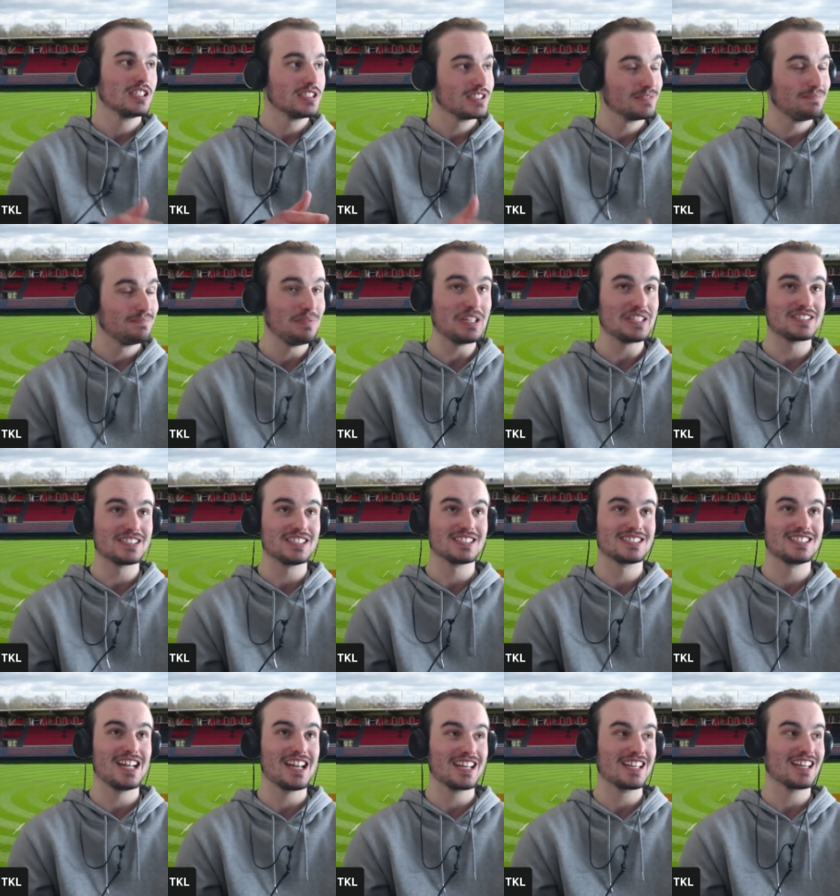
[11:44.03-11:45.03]
it's best to
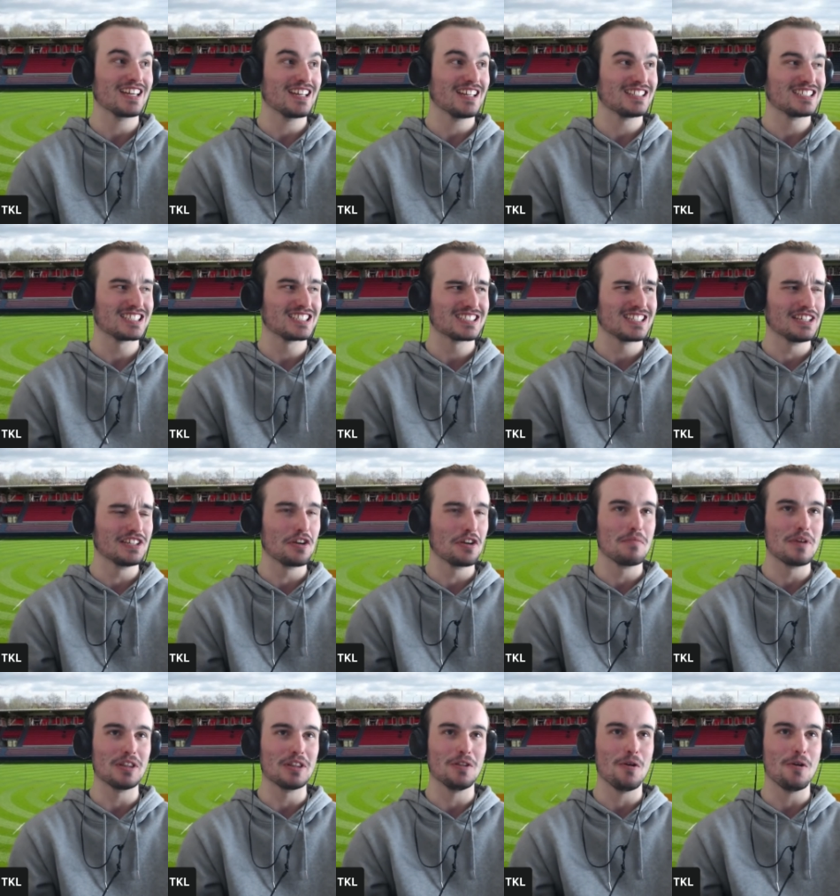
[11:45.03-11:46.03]
stake just a little
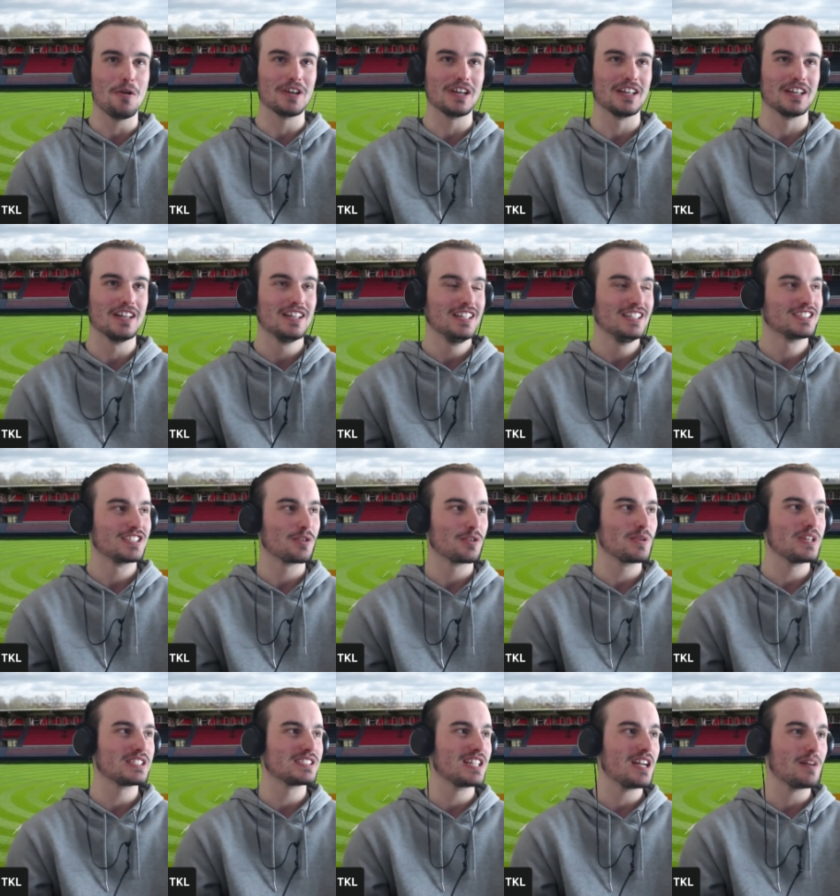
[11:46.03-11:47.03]
bit longer to
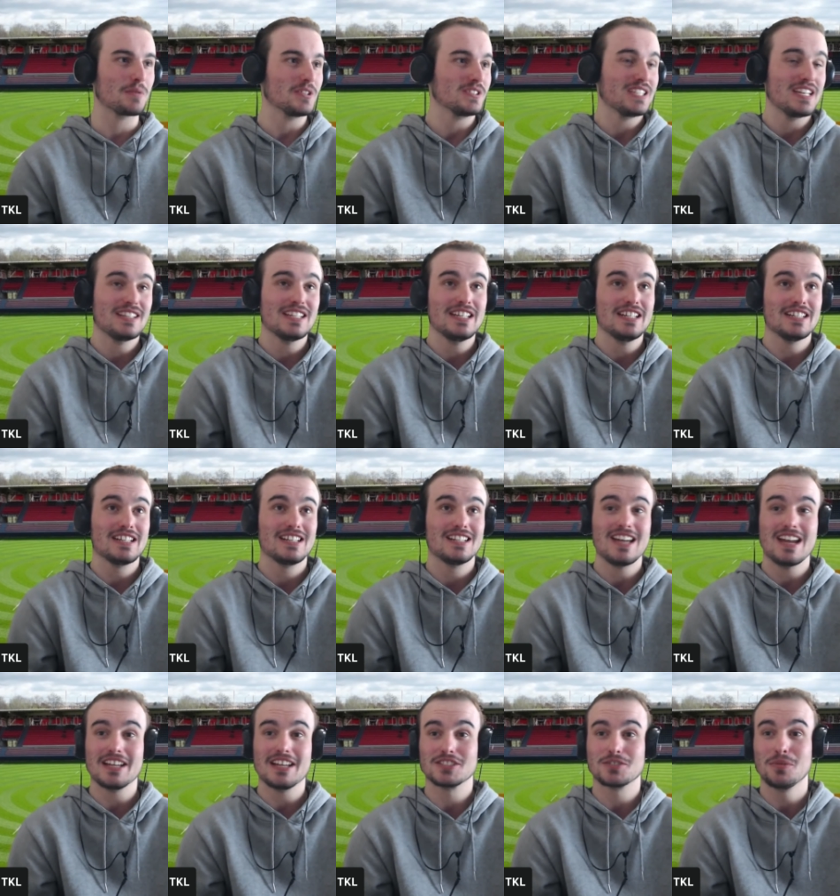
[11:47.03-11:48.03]
rest up, because at the end of
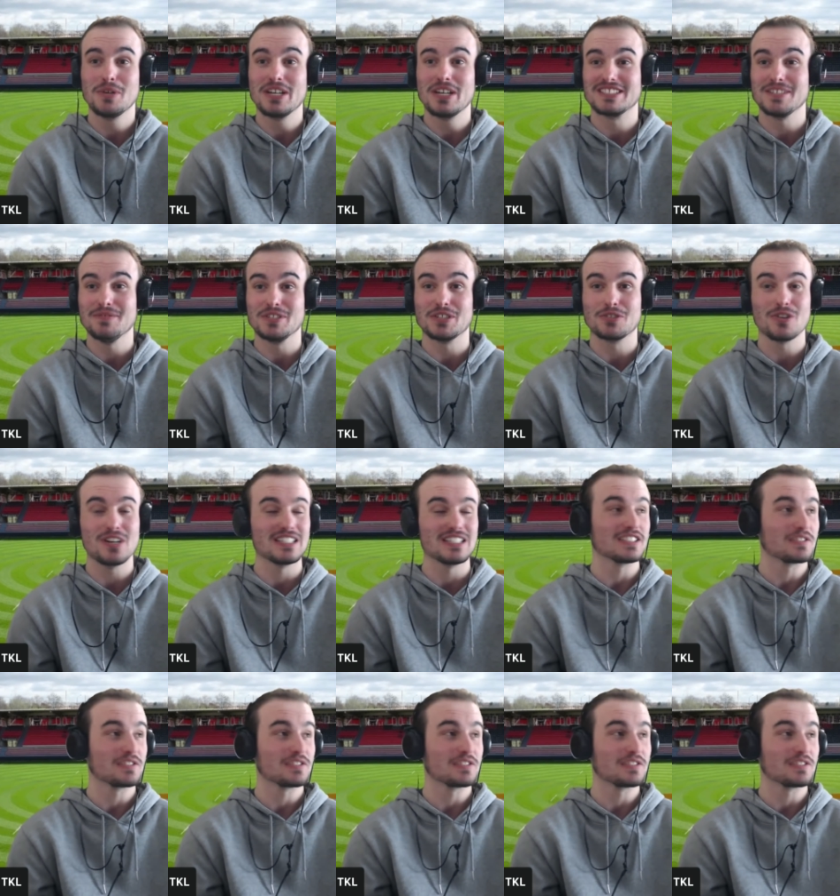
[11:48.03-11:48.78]
the day, it's 27 degrees.